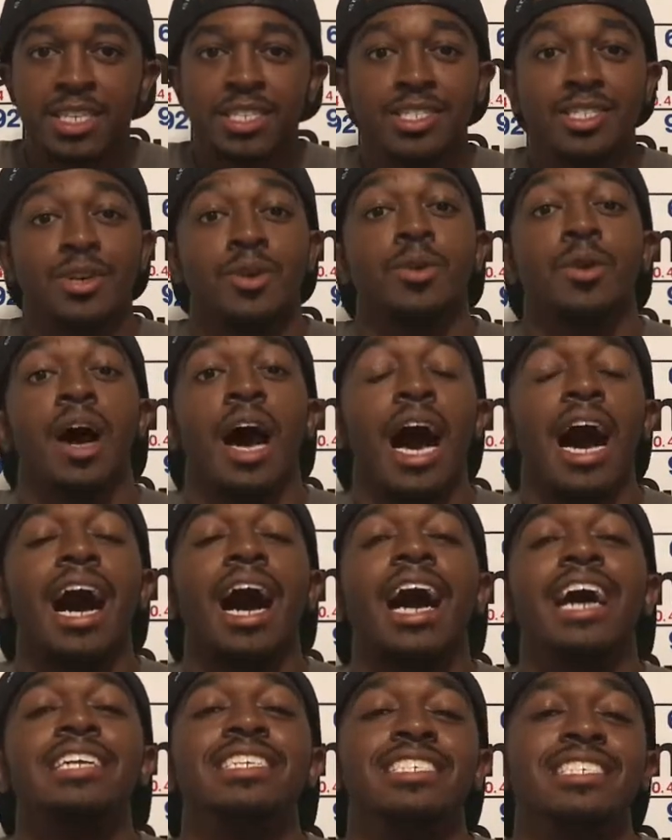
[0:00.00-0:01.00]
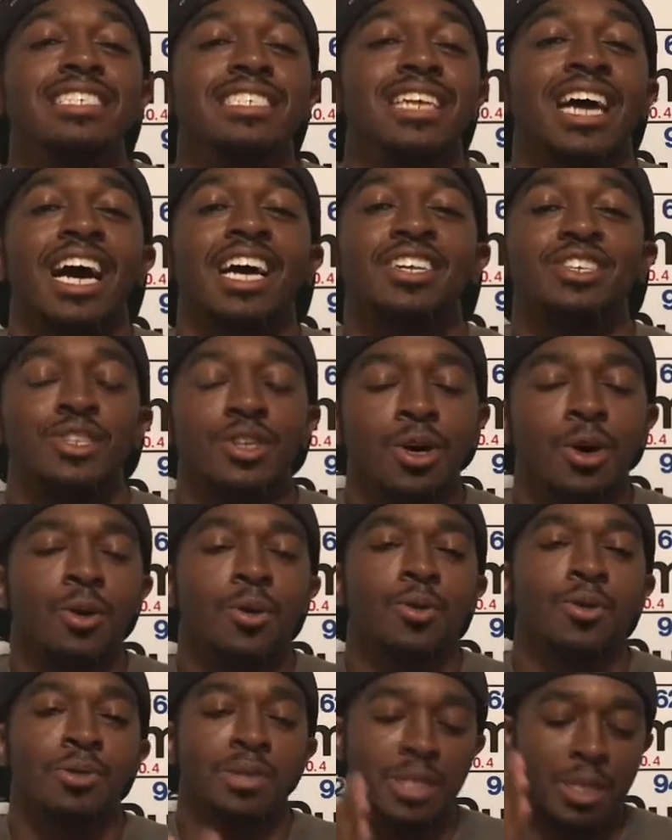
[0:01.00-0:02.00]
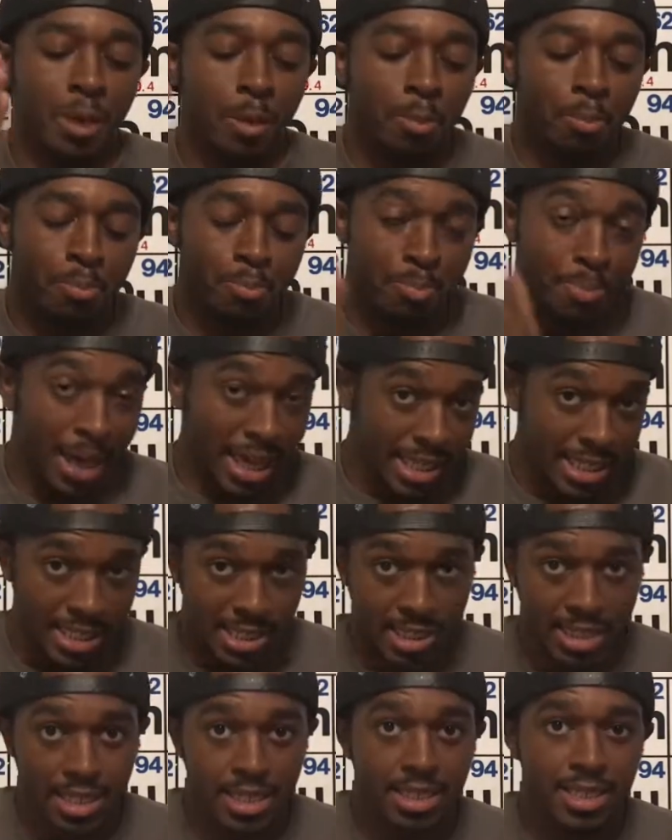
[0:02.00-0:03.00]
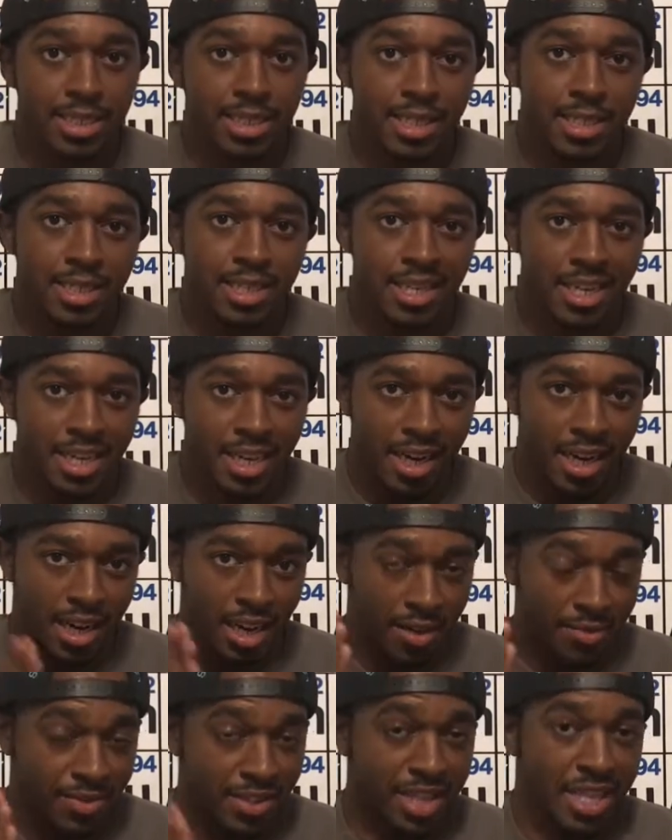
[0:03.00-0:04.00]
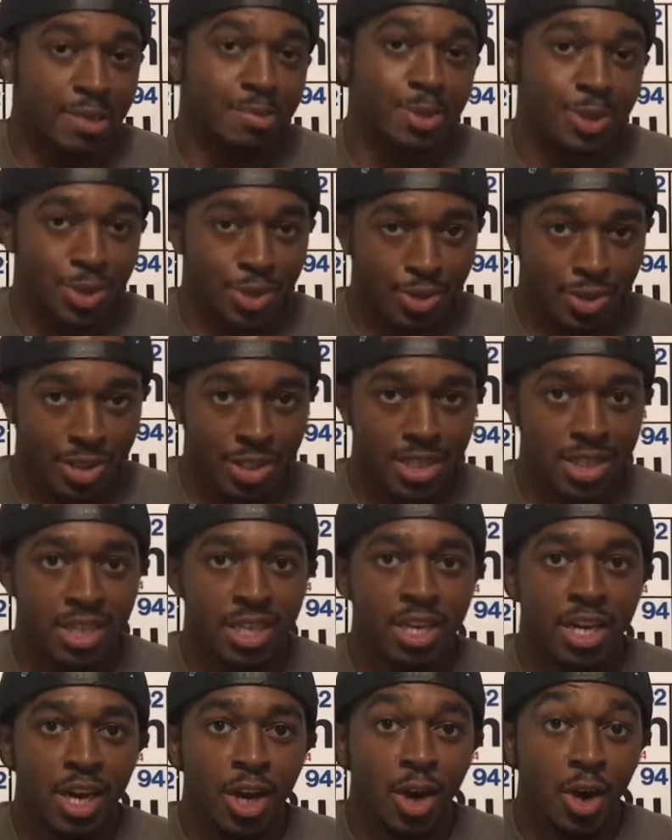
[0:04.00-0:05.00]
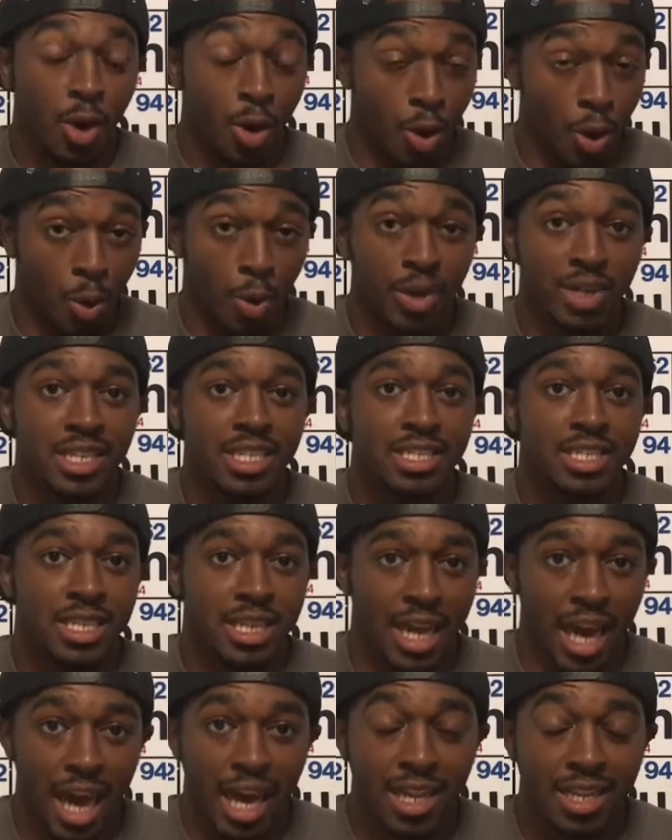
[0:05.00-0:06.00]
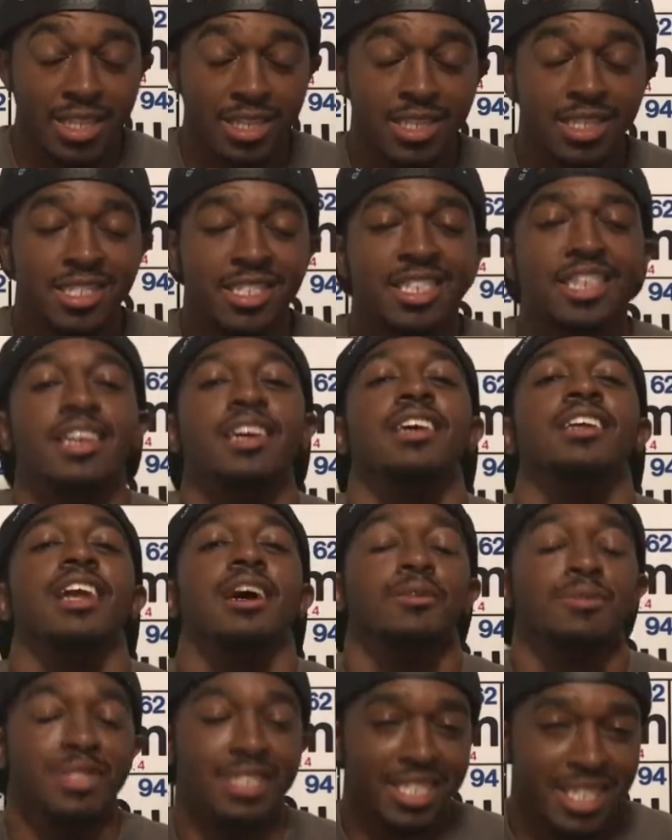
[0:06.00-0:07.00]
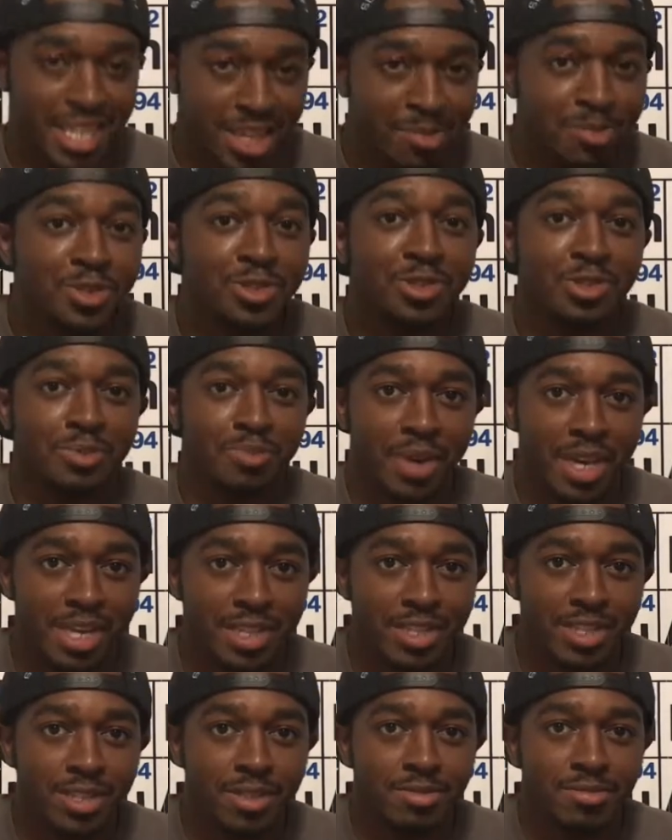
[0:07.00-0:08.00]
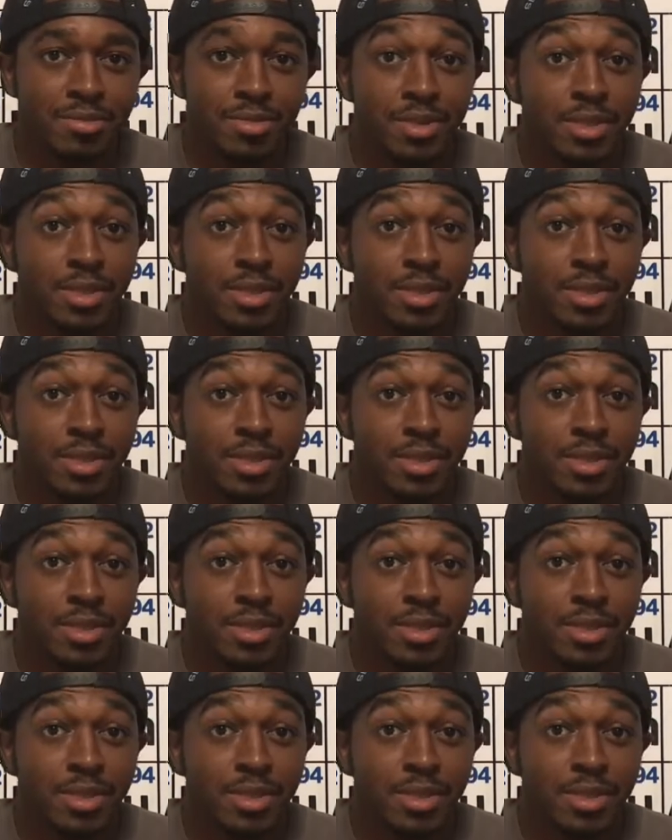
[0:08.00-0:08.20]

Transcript: So I did not know the basics of chemistry going into college, and I was a chemistry major.